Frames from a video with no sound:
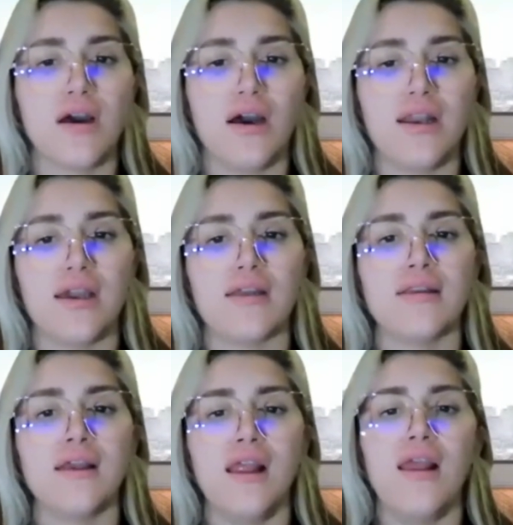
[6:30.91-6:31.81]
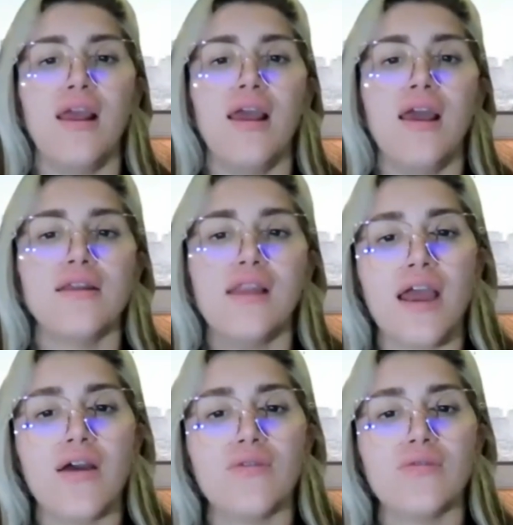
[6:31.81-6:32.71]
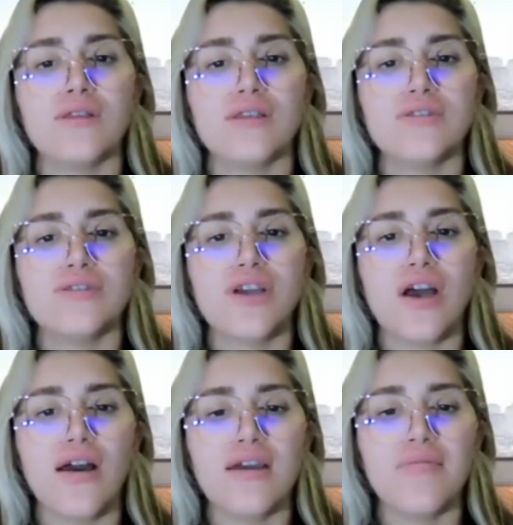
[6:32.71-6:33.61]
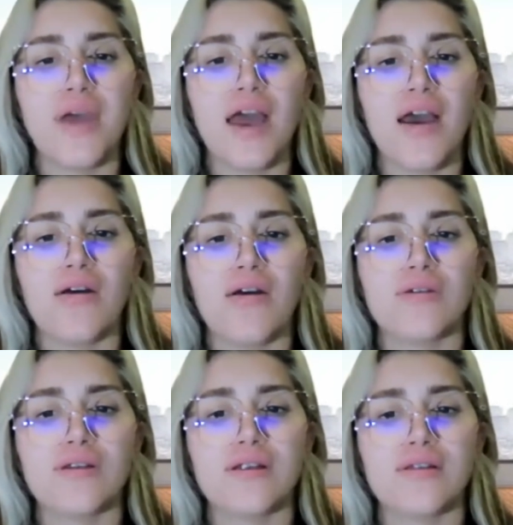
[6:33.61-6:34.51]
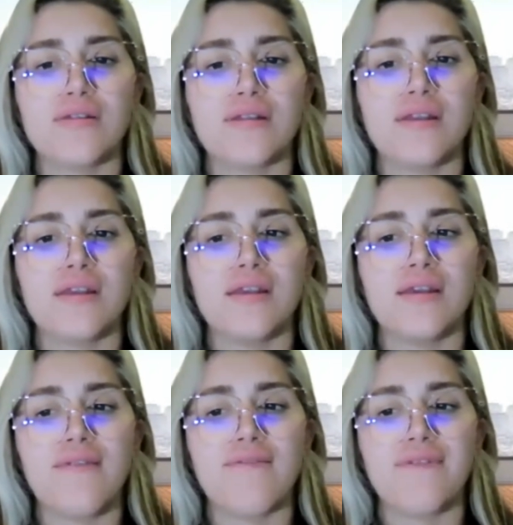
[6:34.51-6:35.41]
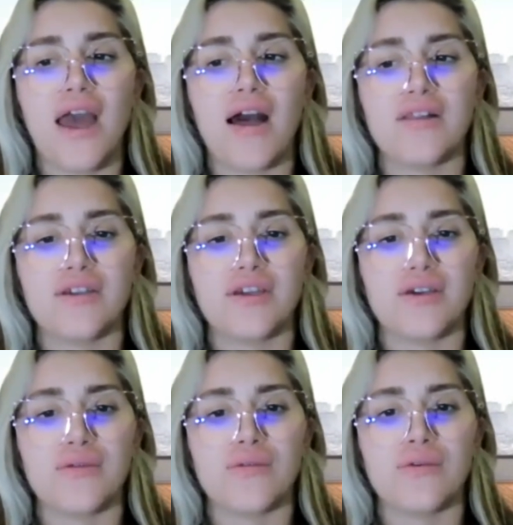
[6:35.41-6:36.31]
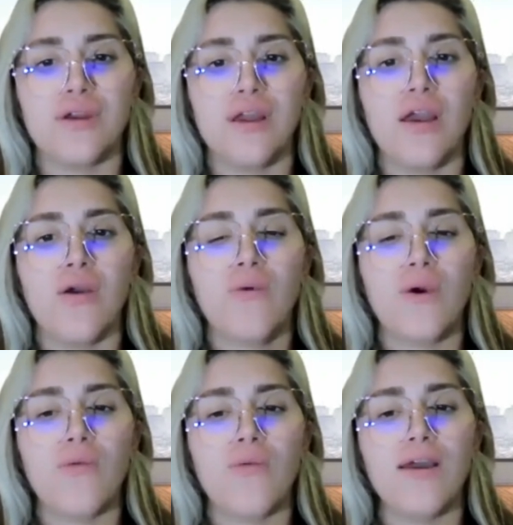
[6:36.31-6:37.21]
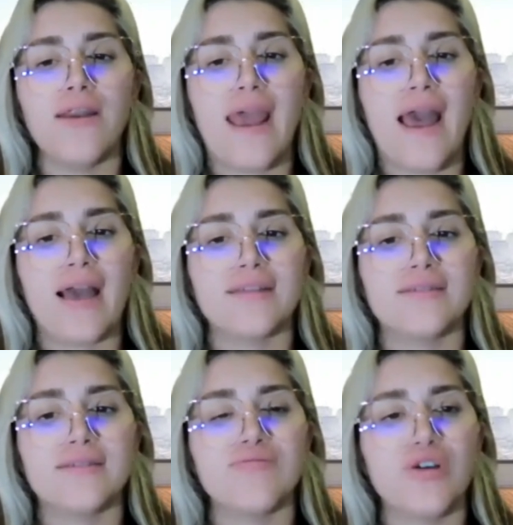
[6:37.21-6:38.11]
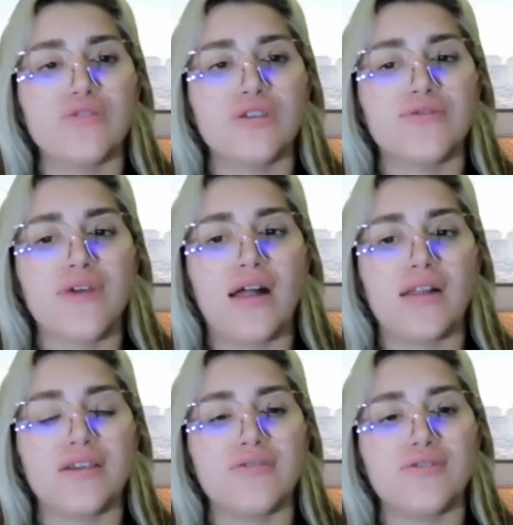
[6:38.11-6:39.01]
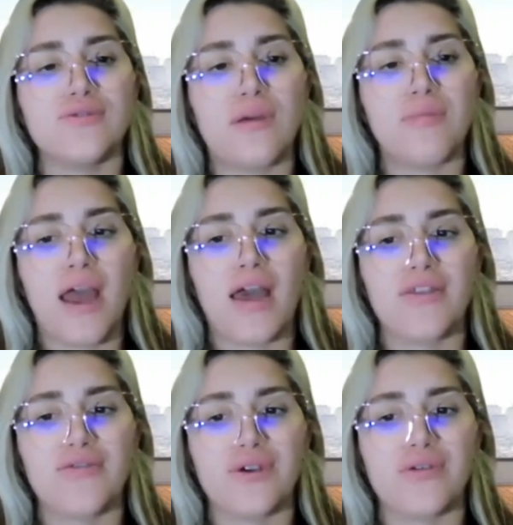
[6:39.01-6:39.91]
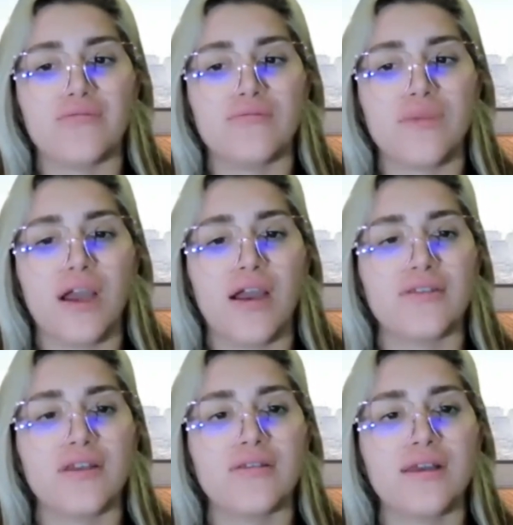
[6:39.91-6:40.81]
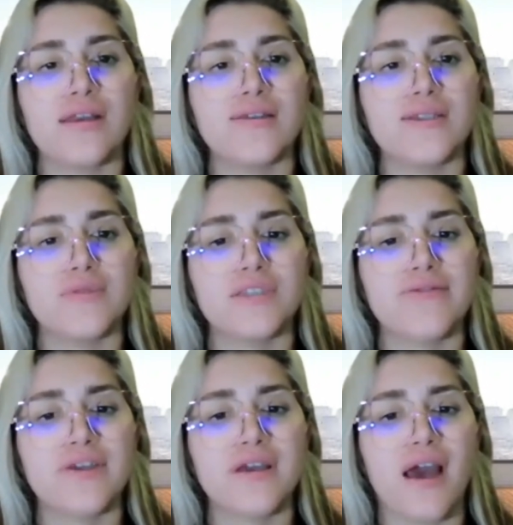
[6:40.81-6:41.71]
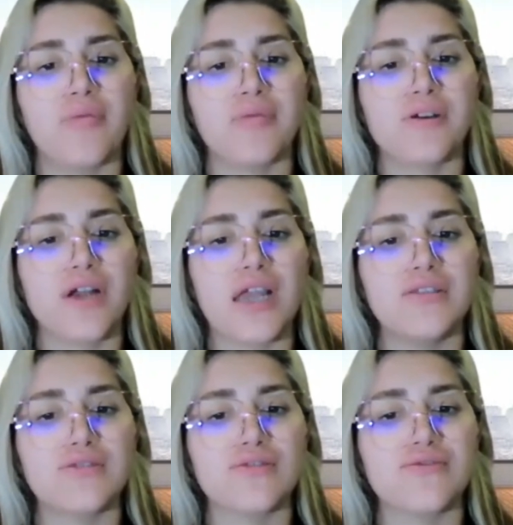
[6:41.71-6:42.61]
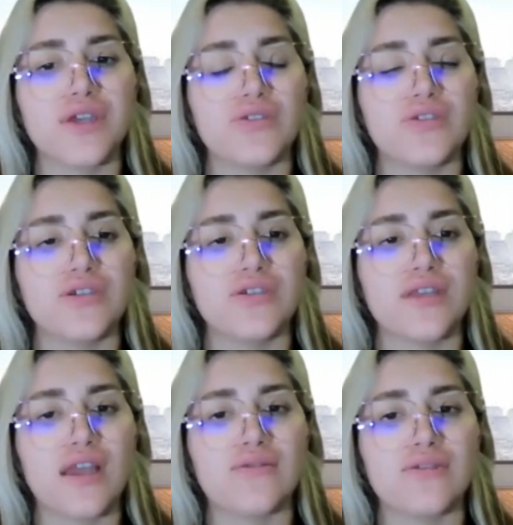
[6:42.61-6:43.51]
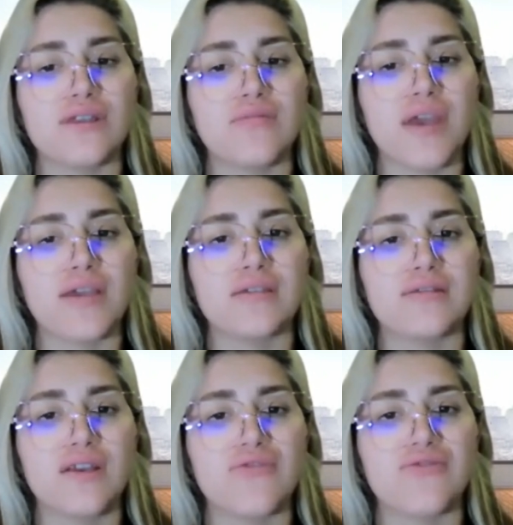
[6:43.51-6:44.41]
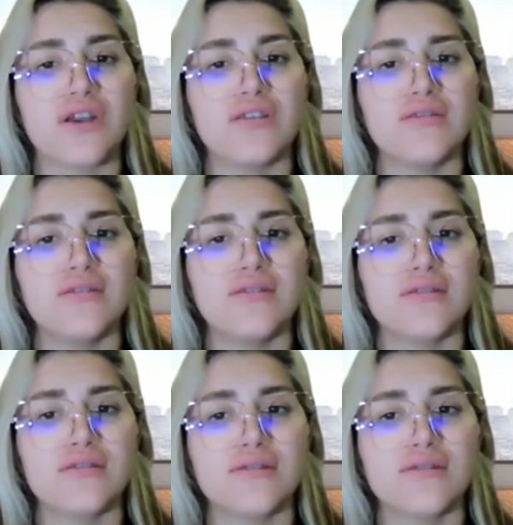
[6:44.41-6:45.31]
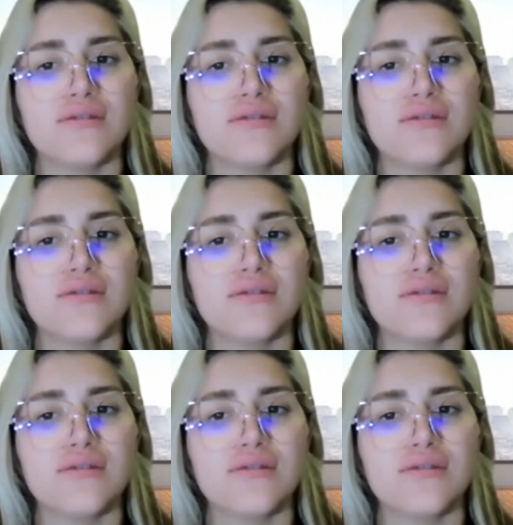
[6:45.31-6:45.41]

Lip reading: Got it. Now, let's talk about the value. What adds the most value to a bathroom? Are there like any specific upgrades or features that really make a difference?